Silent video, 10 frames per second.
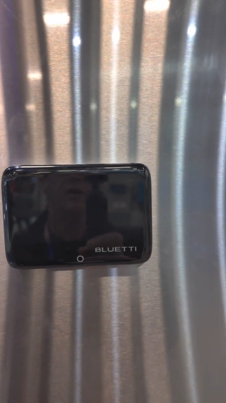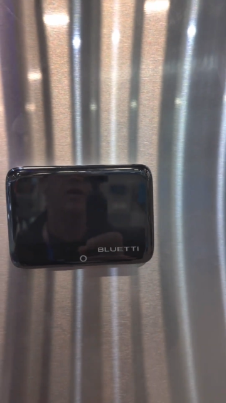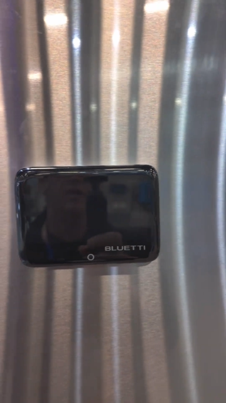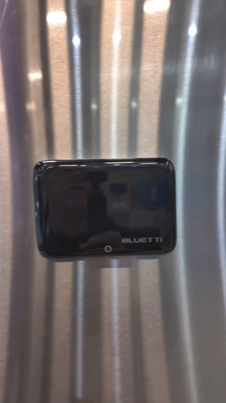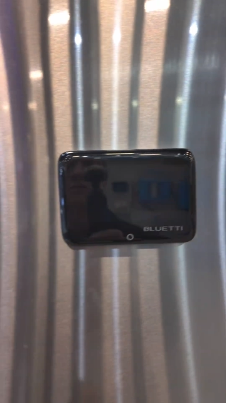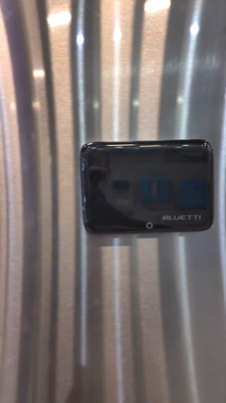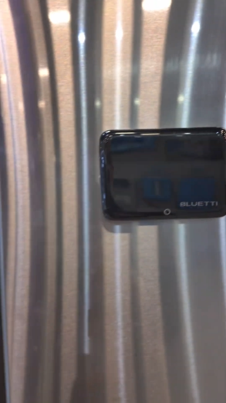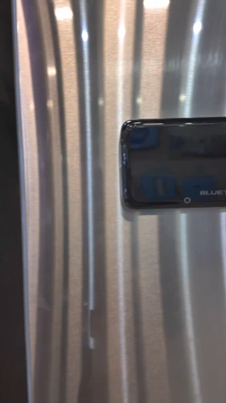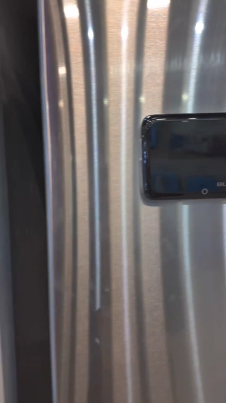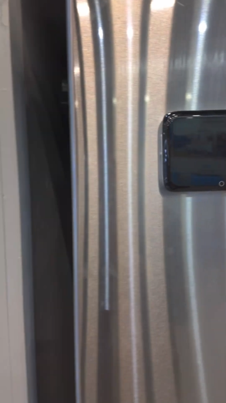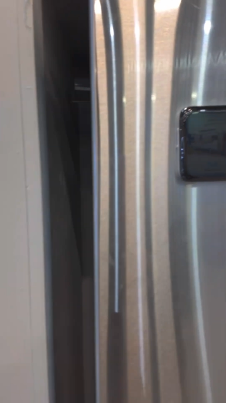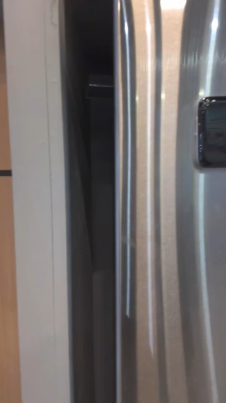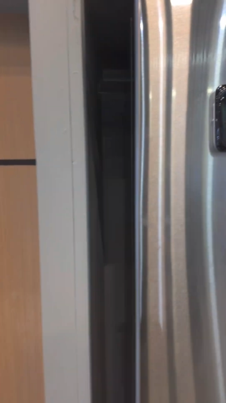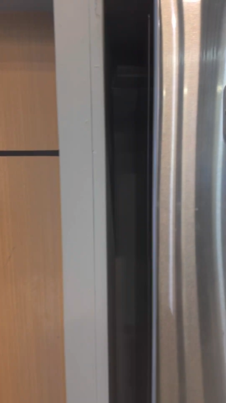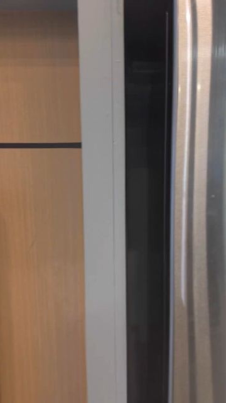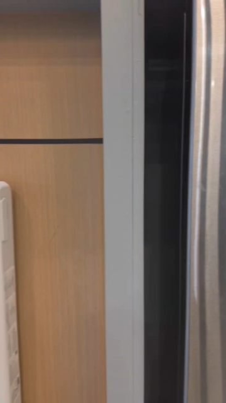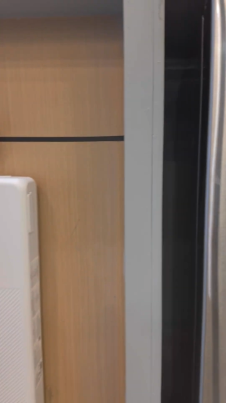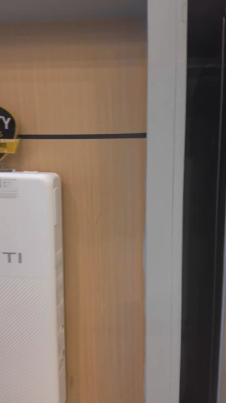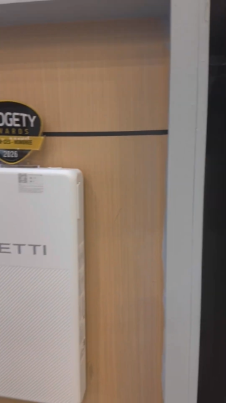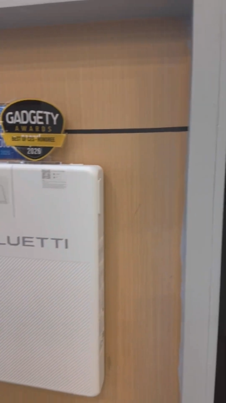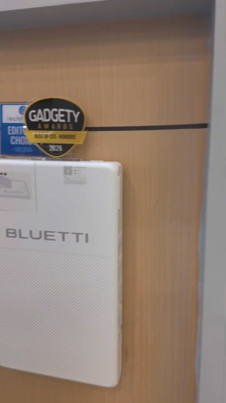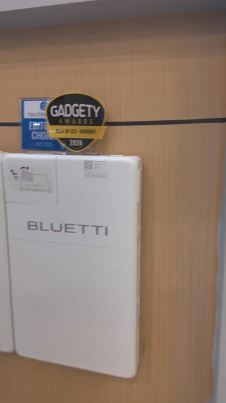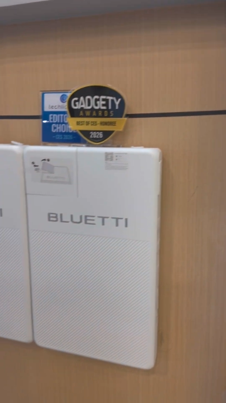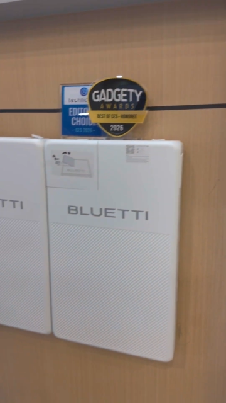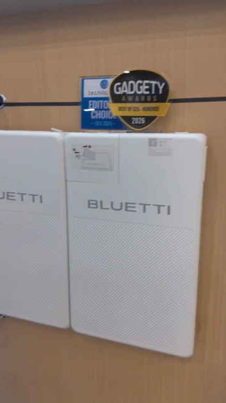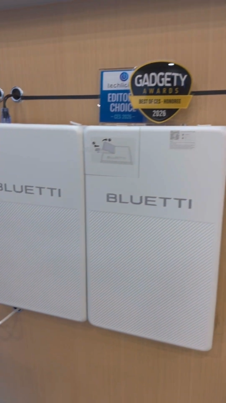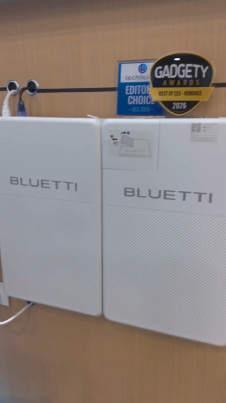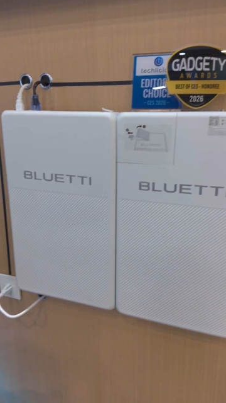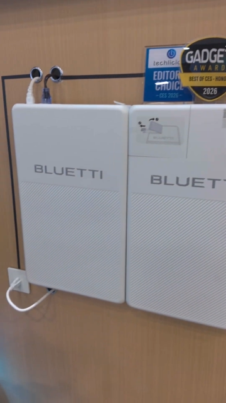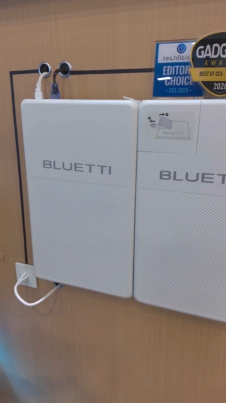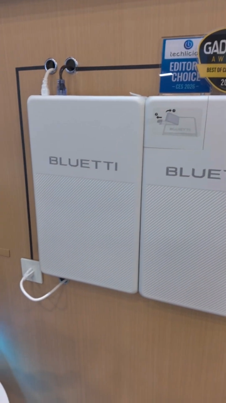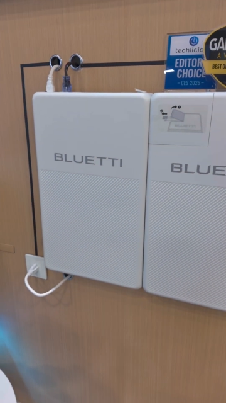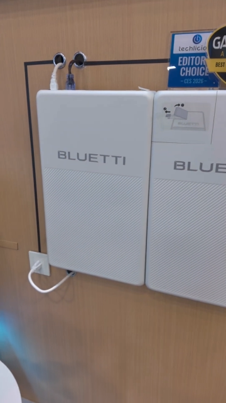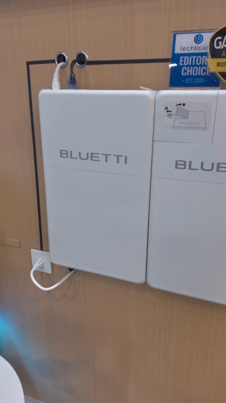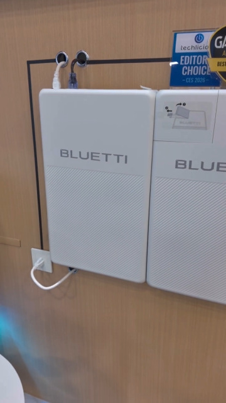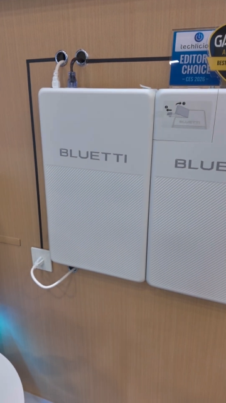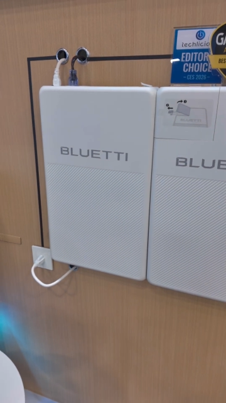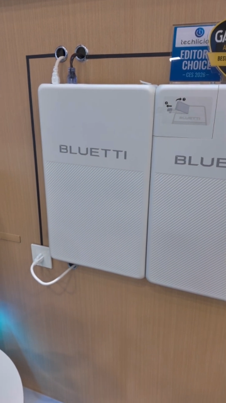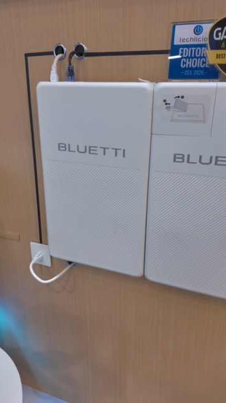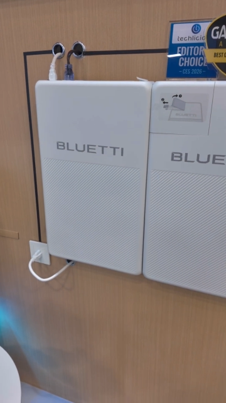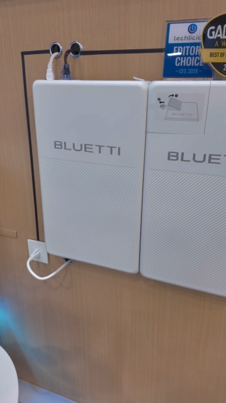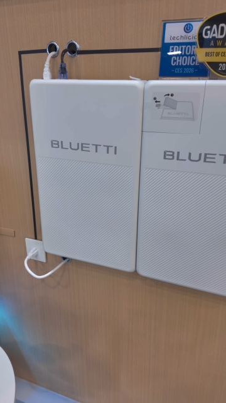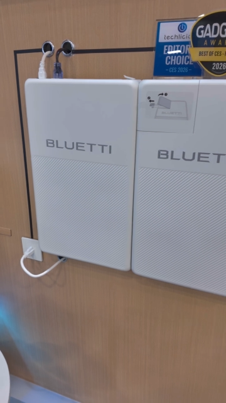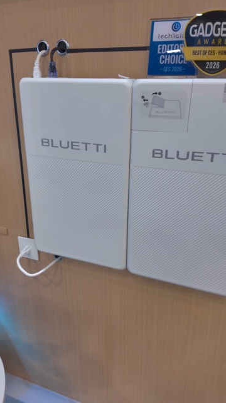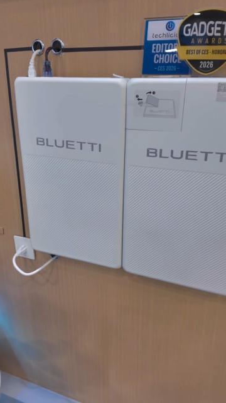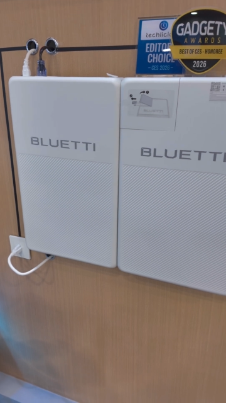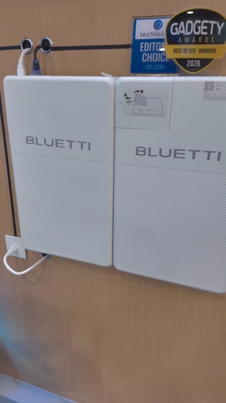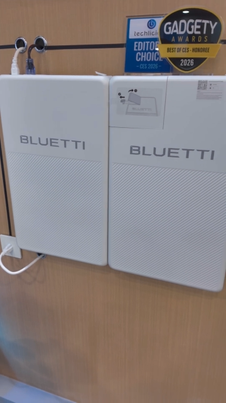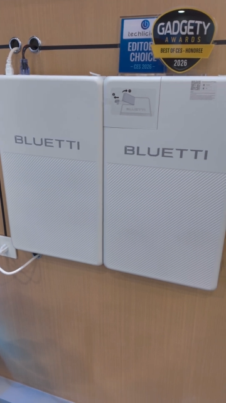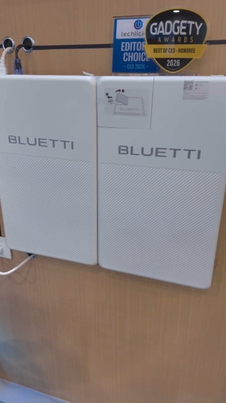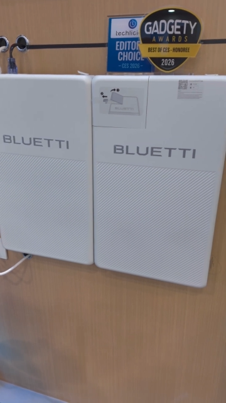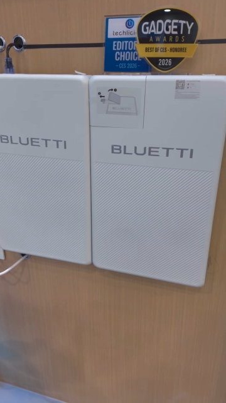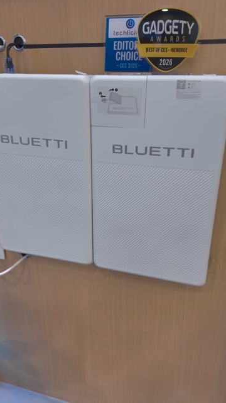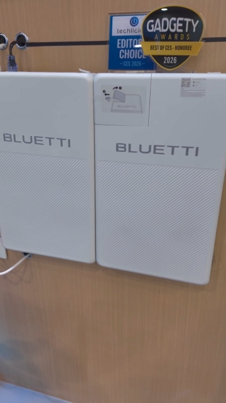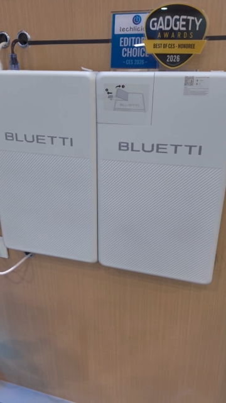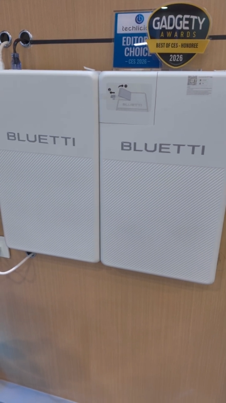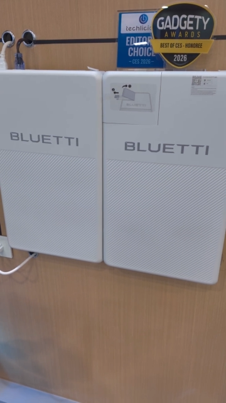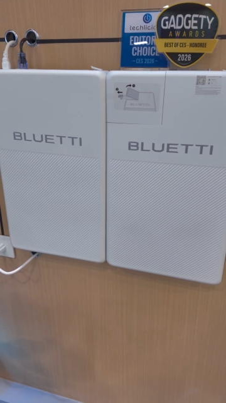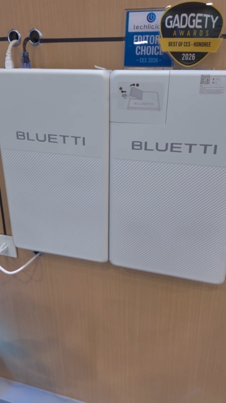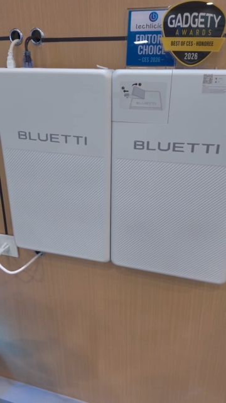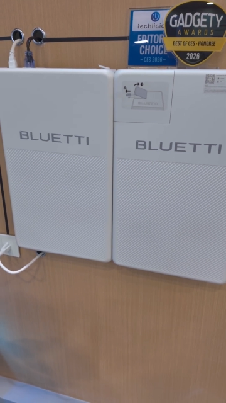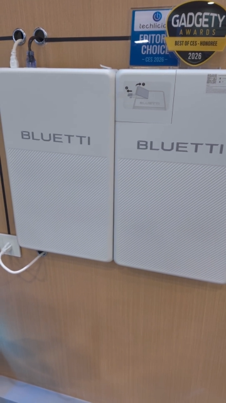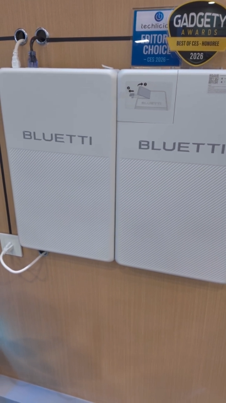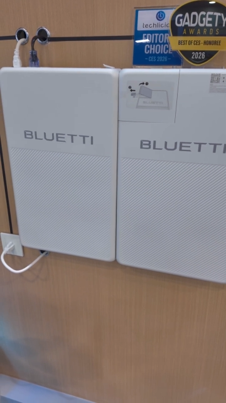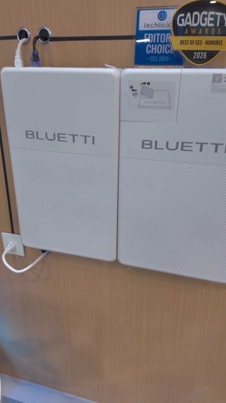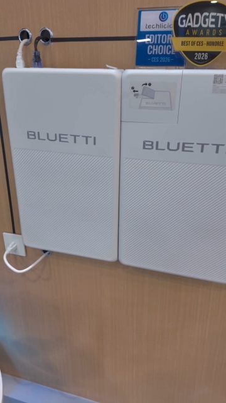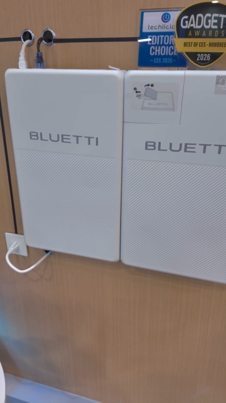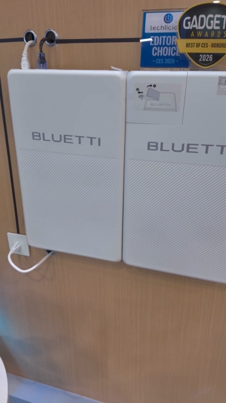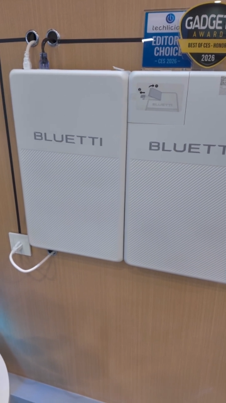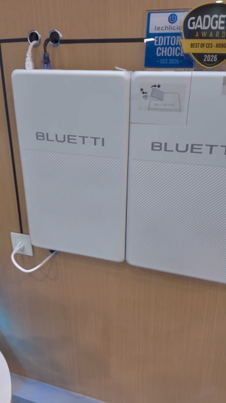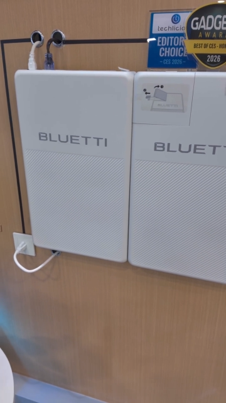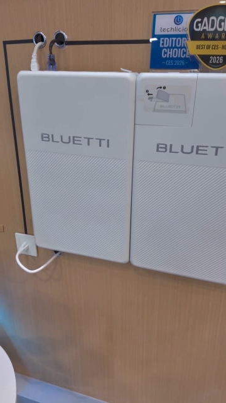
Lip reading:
Nobody's mouth can be seen.